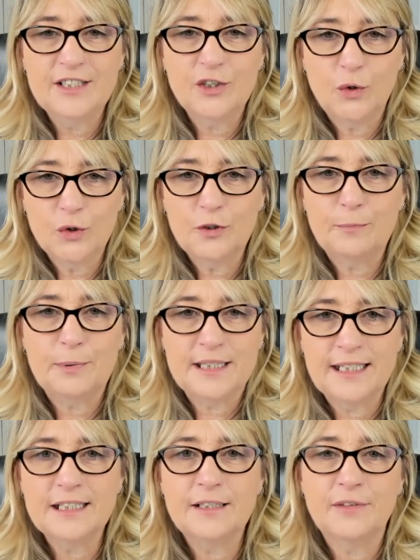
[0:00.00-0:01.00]

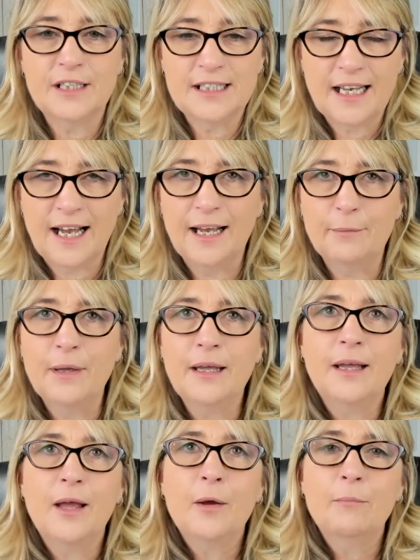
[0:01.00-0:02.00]
100% of the time,
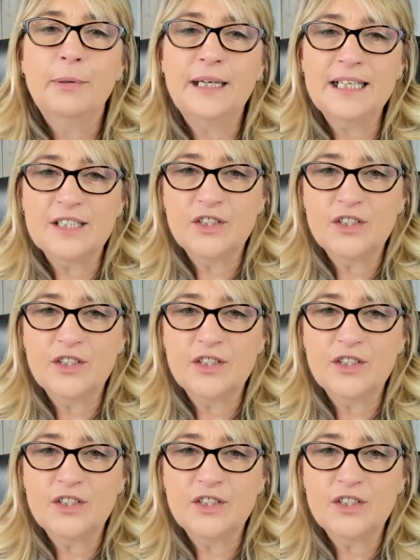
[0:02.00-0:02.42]
but it's